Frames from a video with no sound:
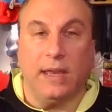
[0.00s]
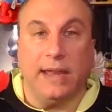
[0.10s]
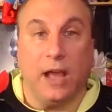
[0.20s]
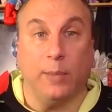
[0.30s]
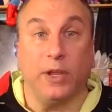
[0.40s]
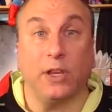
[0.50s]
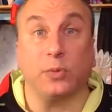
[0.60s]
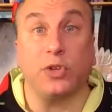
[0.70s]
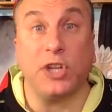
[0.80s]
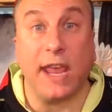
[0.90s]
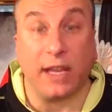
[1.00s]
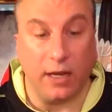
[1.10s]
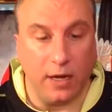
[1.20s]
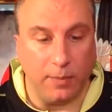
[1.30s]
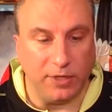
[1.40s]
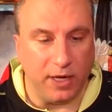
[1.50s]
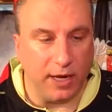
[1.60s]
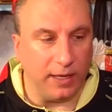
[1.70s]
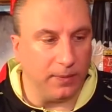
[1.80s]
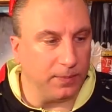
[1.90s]
Now, because we're jacking it up
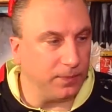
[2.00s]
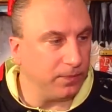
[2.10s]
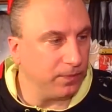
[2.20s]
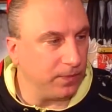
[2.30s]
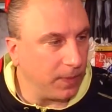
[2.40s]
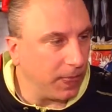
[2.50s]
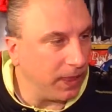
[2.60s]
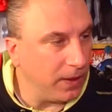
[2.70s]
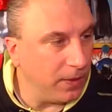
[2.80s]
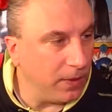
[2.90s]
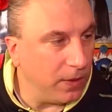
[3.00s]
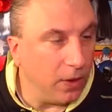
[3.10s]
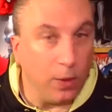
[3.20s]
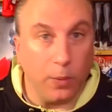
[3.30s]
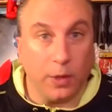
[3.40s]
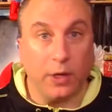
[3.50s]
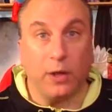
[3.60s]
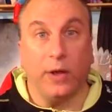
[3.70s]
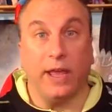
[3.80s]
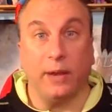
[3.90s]
today, we're going
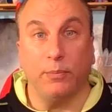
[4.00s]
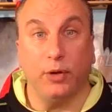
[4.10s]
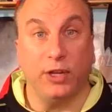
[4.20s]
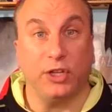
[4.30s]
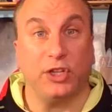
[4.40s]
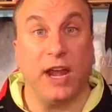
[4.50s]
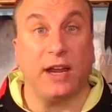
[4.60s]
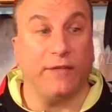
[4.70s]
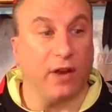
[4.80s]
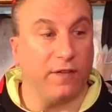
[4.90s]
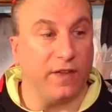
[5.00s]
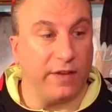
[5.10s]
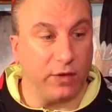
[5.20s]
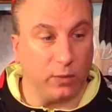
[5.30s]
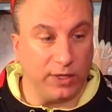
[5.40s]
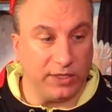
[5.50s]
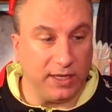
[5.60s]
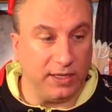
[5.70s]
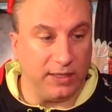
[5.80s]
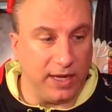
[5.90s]
to go ahead and put a shot of our favorite
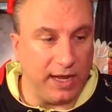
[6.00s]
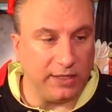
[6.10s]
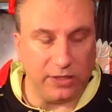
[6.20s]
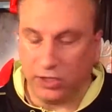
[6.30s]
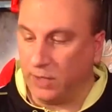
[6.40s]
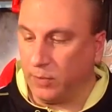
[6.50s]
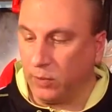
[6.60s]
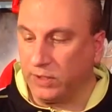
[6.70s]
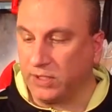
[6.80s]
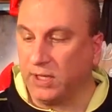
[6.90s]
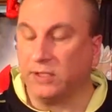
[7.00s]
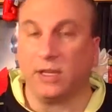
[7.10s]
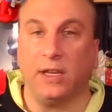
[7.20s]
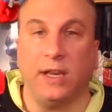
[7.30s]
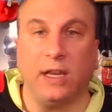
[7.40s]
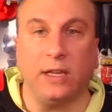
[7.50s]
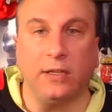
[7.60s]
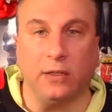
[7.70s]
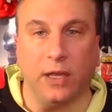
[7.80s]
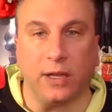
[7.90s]
whiskey. Today is a cheaper whiskey. It's a
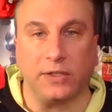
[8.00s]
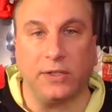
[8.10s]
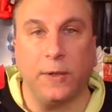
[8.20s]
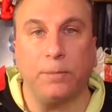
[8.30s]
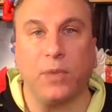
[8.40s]
Canadian Deluxe.